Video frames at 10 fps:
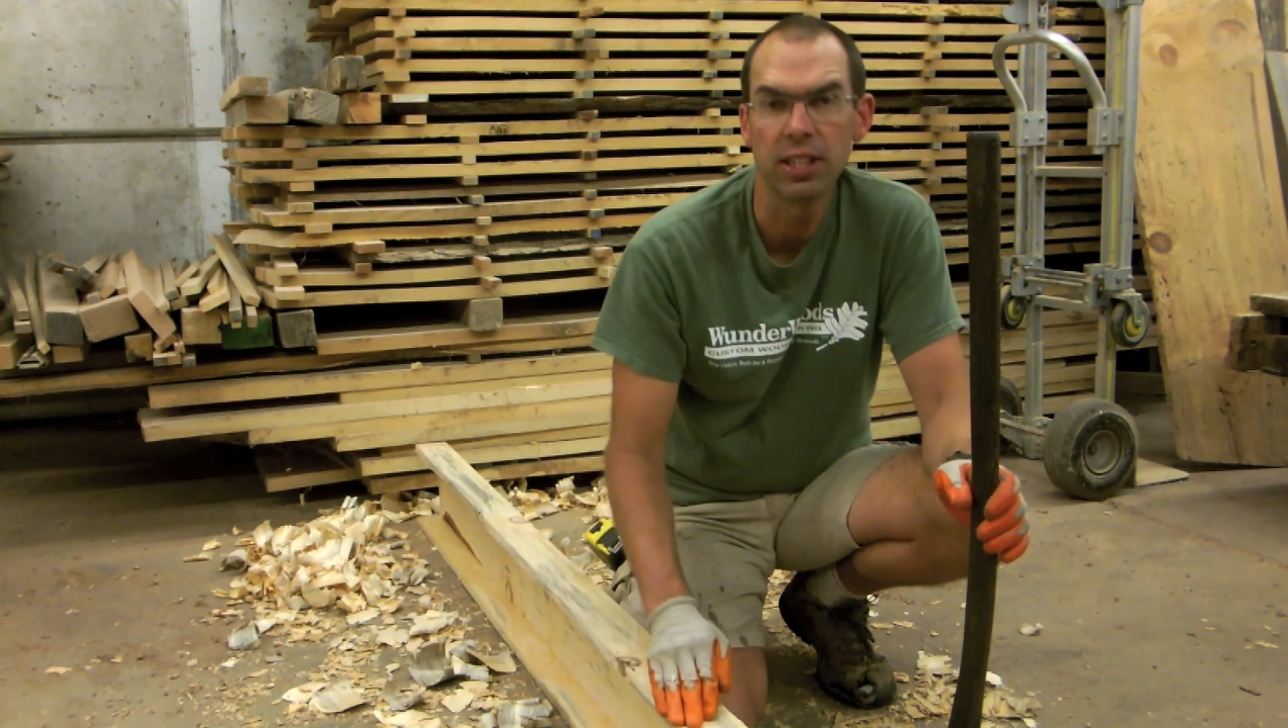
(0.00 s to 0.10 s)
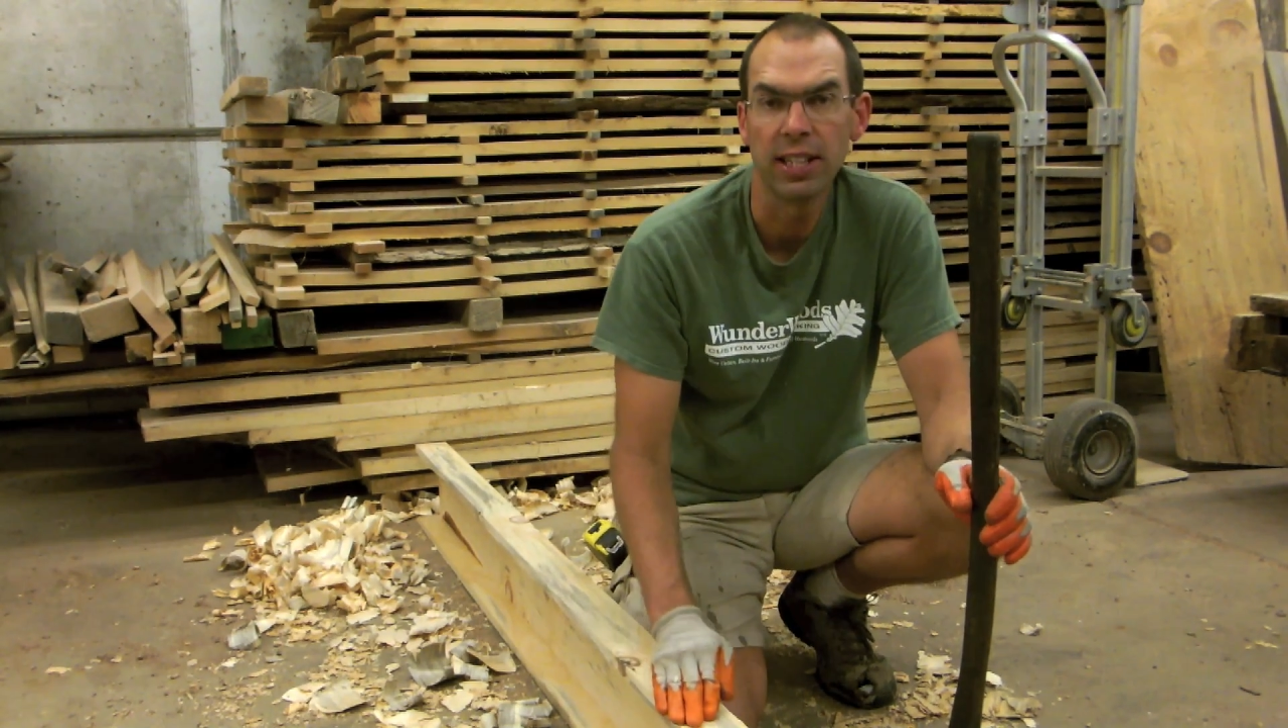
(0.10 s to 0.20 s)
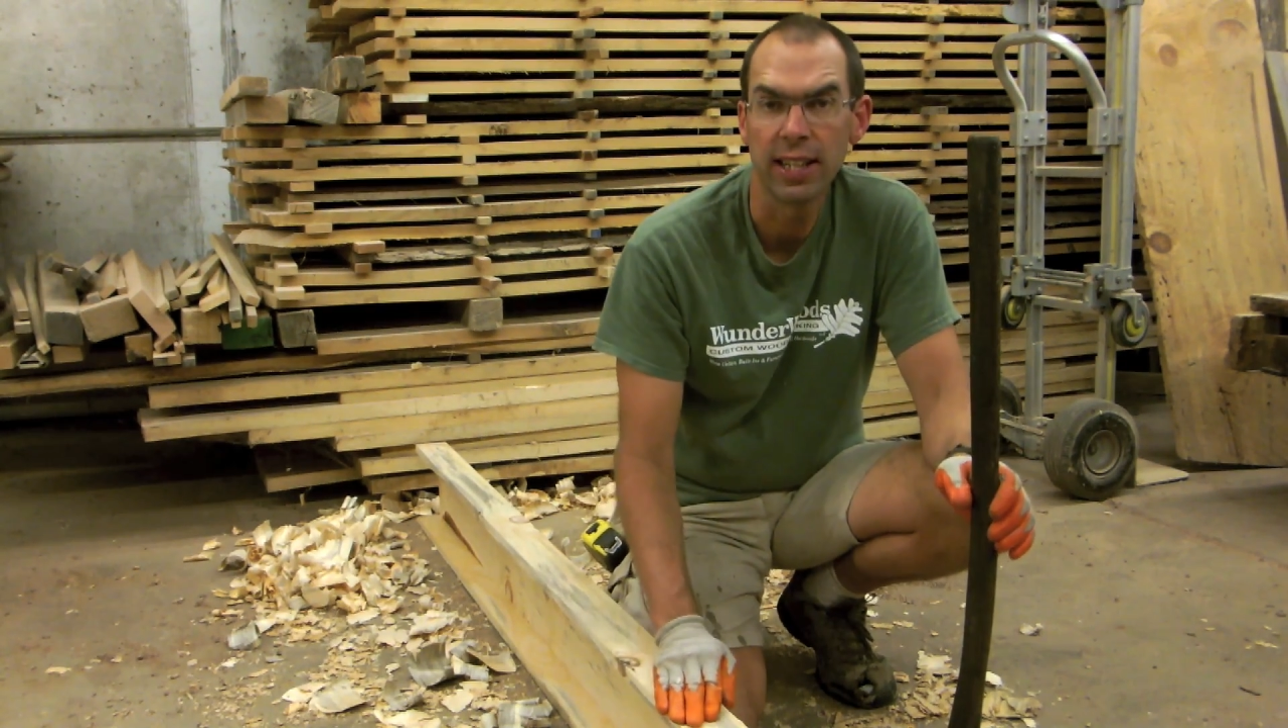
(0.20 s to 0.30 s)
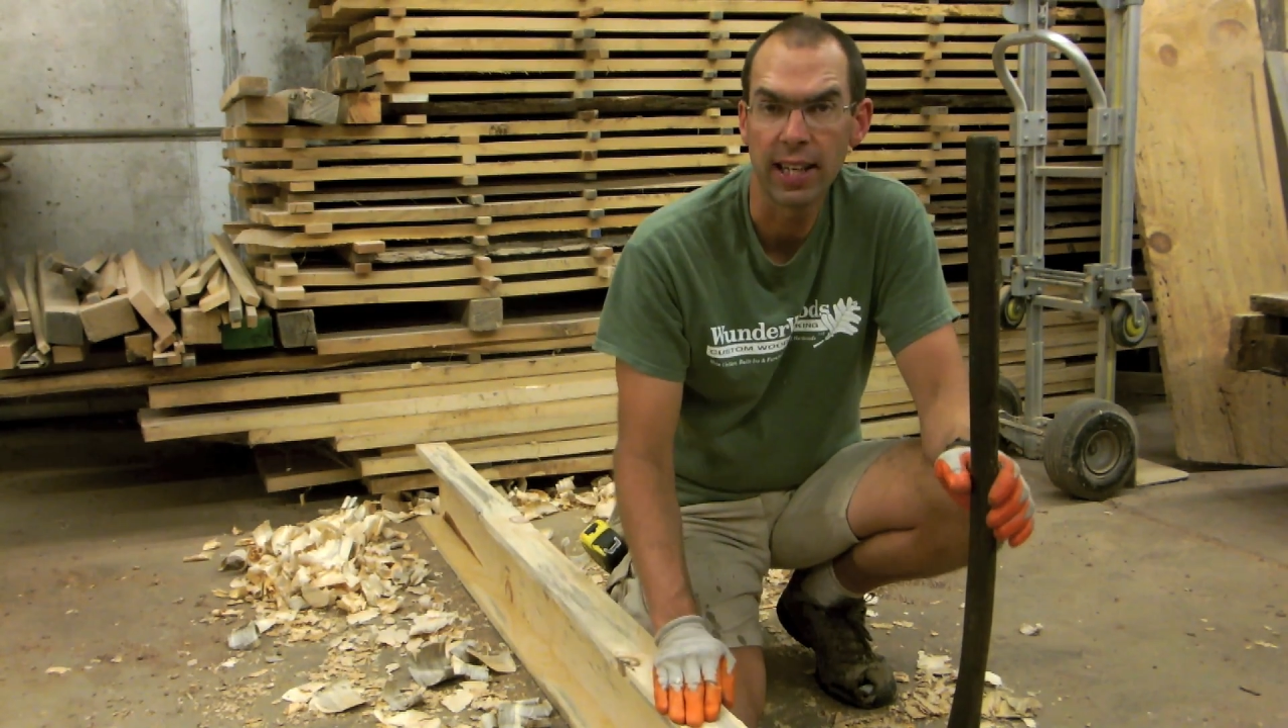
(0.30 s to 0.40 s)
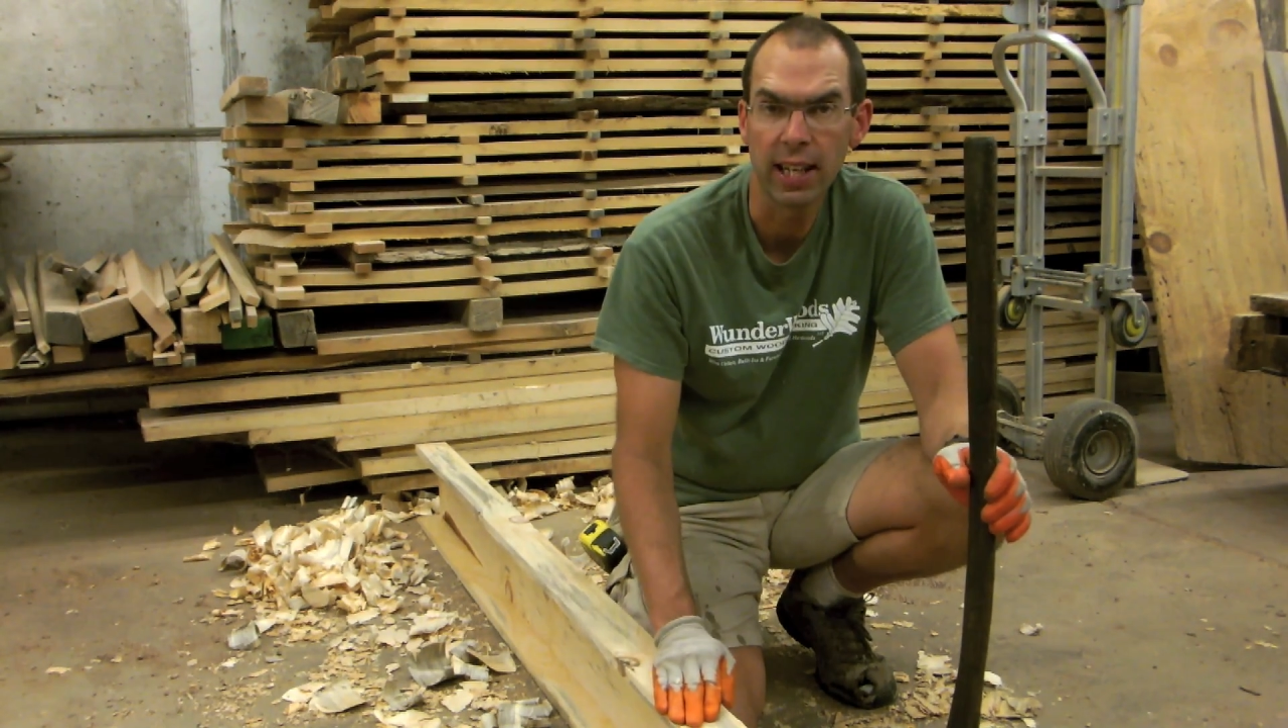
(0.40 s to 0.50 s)
to
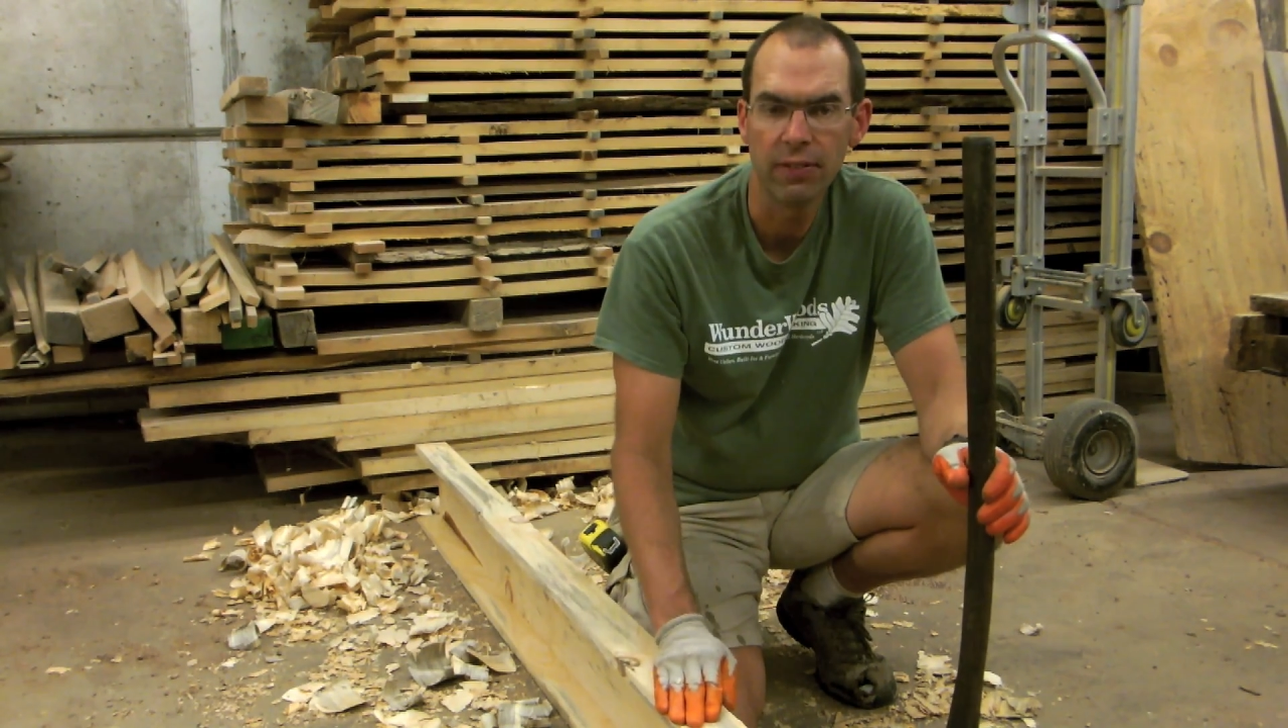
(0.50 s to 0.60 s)
dig in.